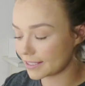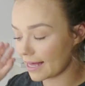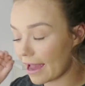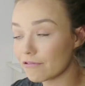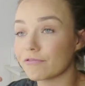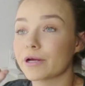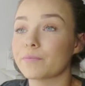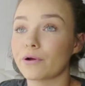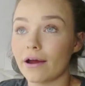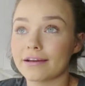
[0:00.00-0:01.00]
because every
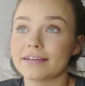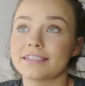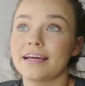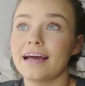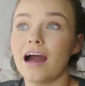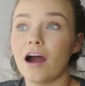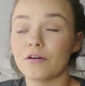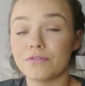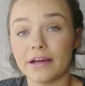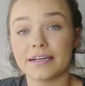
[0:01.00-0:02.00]
product
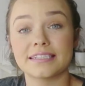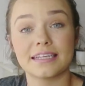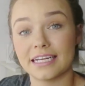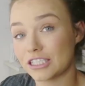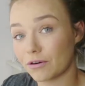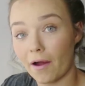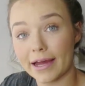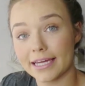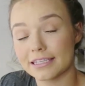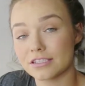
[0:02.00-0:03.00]
of theirs that I
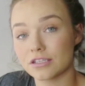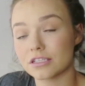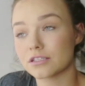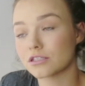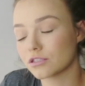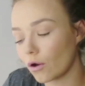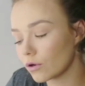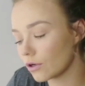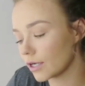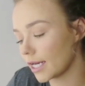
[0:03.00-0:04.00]
try is just
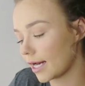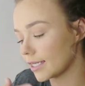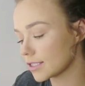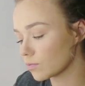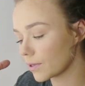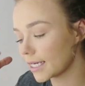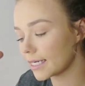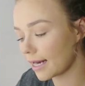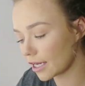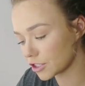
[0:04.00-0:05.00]
so good and it's really
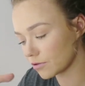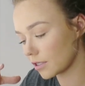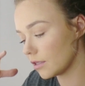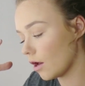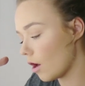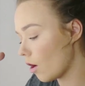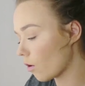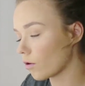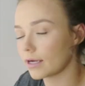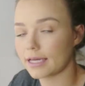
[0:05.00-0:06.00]
natural,
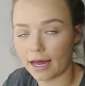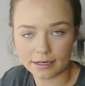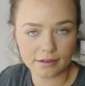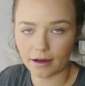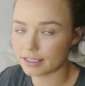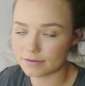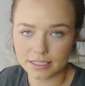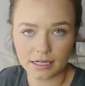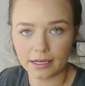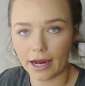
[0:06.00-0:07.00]
organic kind of
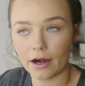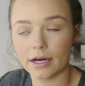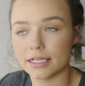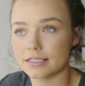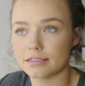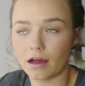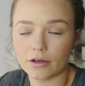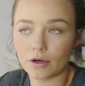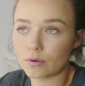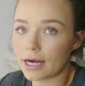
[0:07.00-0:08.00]
skincare. It's
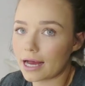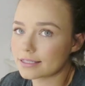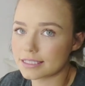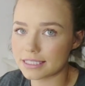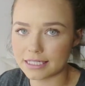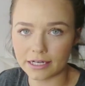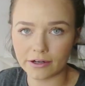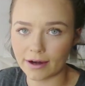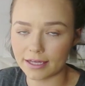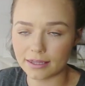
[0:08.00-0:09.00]
got no nasties in it
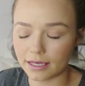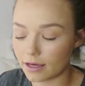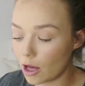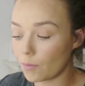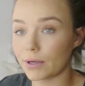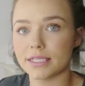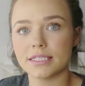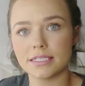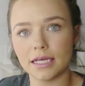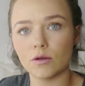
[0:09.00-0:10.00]
or anything, but
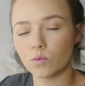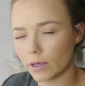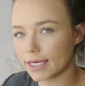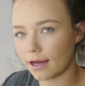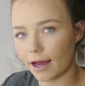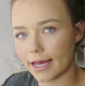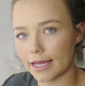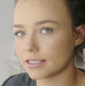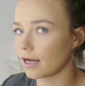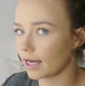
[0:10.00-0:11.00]
it's still really
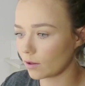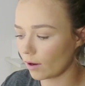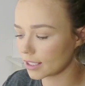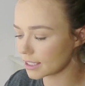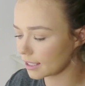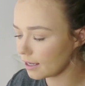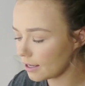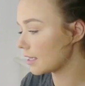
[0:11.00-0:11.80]
high-end, high quality.